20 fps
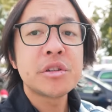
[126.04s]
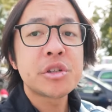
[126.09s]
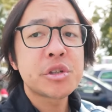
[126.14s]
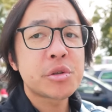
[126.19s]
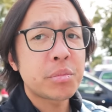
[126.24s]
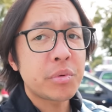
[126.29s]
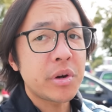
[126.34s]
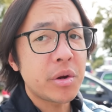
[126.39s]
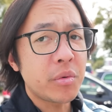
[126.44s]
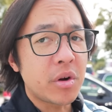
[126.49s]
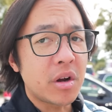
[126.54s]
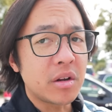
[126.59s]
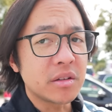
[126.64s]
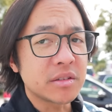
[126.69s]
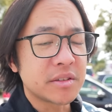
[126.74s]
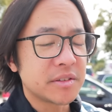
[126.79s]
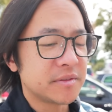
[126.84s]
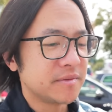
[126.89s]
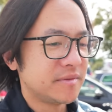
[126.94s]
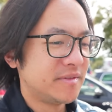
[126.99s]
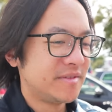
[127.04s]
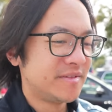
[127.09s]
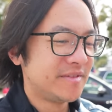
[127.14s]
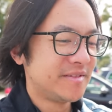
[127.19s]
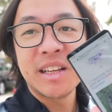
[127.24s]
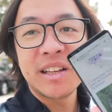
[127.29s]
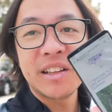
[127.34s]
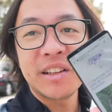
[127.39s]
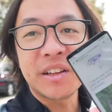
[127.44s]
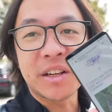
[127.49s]
Spreewald
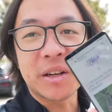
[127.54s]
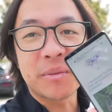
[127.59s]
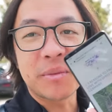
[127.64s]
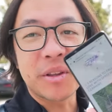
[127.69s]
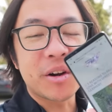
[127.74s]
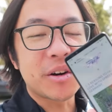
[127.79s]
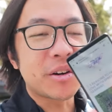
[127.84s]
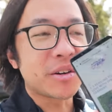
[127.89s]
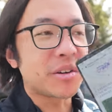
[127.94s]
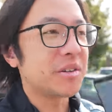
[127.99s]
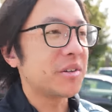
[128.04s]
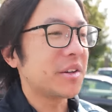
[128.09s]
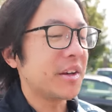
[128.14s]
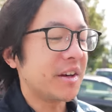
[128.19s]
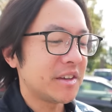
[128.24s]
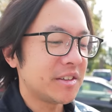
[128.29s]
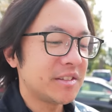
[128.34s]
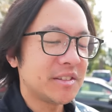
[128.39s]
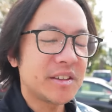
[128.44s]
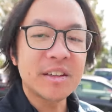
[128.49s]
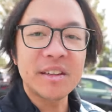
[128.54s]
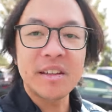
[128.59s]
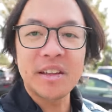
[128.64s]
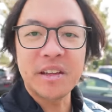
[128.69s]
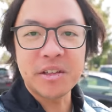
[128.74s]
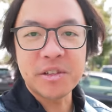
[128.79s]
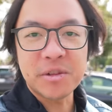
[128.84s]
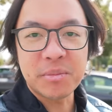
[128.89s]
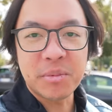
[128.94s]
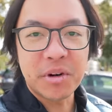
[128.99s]
looking up the article here on the
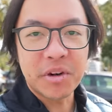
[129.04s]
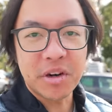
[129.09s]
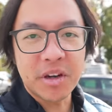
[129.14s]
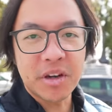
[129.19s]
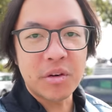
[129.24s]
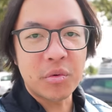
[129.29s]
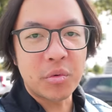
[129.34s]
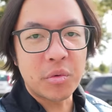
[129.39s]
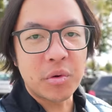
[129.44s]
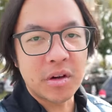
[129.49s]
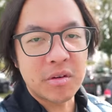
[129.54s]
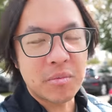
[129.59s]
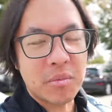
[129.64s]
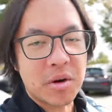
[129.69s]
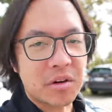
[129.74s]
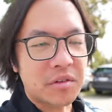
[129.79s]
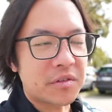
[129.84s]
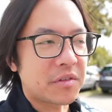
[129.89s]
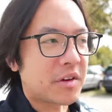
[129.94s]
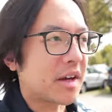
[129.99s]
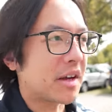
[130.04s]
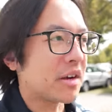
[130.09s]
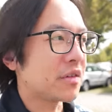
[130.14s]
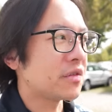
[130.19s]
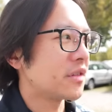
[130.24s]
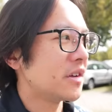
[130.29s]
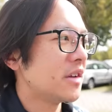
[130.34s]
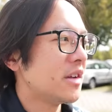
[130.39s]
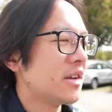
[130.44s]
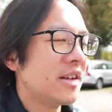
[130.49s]
Xperia 1 Mark
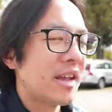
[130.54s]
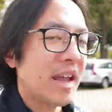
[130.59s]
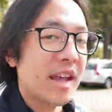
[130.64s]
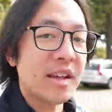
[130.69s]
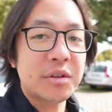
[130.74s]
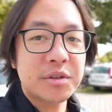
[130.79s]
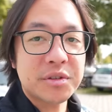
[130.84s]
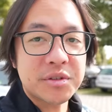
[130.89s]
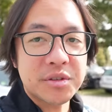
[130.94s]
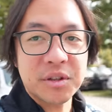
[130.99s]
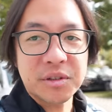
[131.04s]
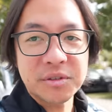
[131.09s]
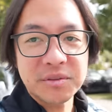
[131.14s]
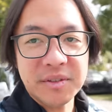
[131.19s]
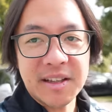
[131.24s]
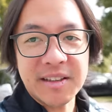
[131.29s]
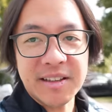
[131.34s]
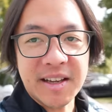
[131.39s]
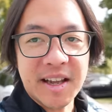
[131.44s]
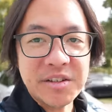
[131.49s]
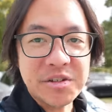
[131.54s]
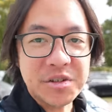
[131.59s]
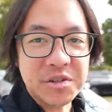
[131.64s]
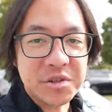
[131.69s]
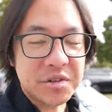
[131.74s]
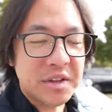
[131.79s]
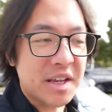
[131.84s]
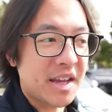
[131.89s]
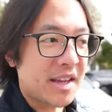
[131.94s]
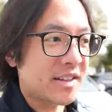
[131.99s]
V. And also, uh, as
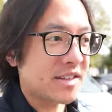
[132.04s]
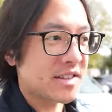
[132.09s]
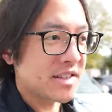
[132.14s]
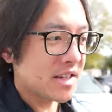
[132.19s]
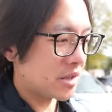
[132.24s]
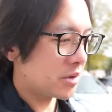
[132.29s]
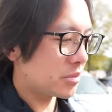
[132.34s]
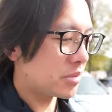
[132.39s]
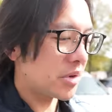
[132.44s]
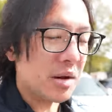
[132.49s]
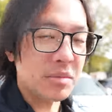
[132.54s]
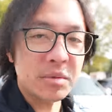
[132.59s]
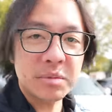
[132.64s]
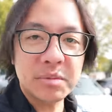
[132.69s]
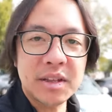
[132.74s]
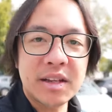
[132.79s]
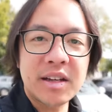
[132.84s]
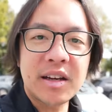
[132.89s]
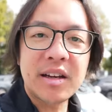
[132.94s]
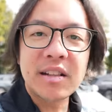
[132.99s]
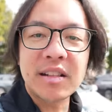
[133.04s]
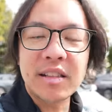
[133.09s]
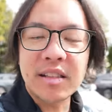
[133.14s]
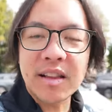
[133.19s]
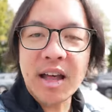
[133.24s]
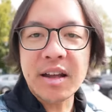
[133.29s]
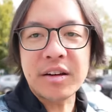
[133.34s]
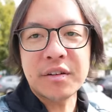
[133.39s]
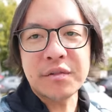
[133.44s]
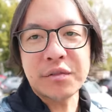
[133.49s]
you can tell probably, a
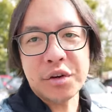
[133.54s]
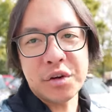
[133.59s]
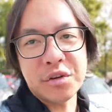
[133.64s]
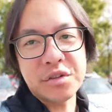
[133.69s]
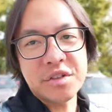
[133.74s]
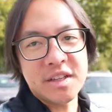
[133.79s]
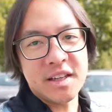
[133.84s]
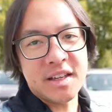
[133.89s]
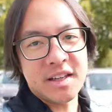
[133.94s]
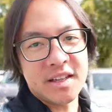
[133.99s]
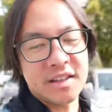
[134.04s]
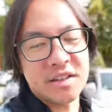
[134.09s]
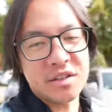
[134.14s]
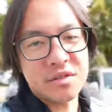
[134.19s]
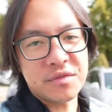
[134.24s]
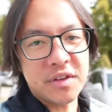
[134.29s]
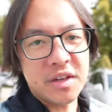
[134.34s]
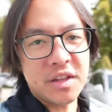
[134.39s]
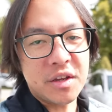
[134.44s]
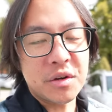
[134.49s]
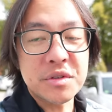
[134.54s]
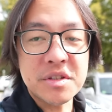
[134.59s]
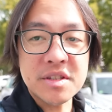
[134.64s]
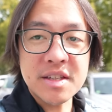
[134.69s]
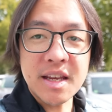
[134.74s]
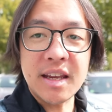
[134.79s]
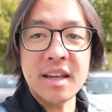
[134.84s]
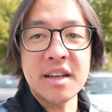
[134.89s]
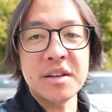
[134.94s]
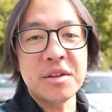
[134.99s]
lot of what you're seeing in this video is
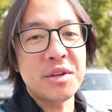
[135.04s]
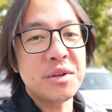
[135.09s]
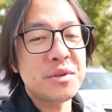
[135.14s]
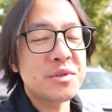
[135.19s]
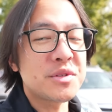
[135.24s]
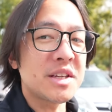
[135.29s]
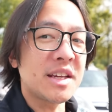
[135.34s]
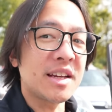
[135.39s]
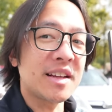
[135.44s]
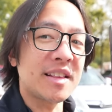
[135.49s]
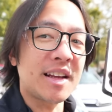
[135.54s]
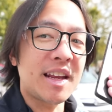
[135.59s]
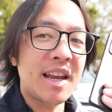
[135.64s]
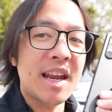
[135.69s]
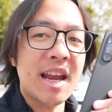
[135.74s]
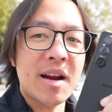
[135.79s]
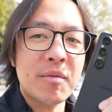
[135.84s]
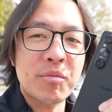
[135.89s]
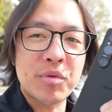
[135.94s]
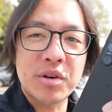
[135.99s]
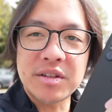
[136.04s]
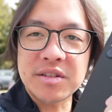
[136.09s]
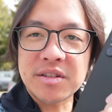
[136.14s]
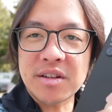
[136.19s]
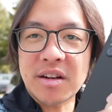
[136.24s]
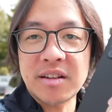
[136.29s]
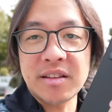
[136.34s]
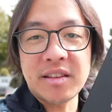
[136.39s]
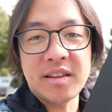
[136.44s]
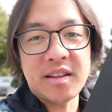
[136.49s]
taken using the cameras
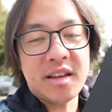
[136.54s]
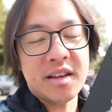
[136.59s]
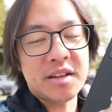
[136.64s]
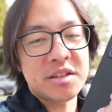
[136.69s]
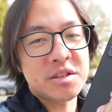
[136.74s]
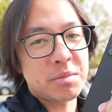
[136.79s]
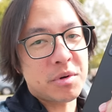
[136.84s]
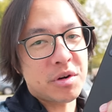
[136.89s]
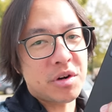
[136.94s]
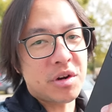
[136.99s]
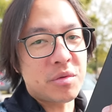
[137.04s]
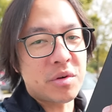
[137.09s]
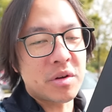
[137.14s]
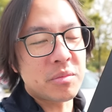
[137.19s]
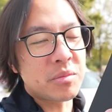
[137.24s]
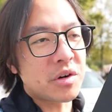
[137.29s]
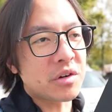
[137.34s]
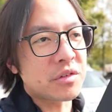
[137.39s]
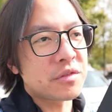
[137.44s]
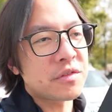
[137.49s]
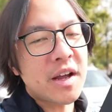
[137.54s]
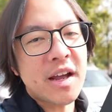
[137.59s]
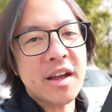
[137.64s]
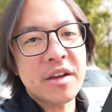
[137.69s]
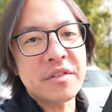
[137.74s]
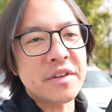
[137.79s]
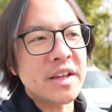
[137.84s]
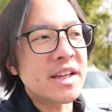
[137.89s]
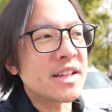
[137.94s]
on the Xperia 1 Mark V.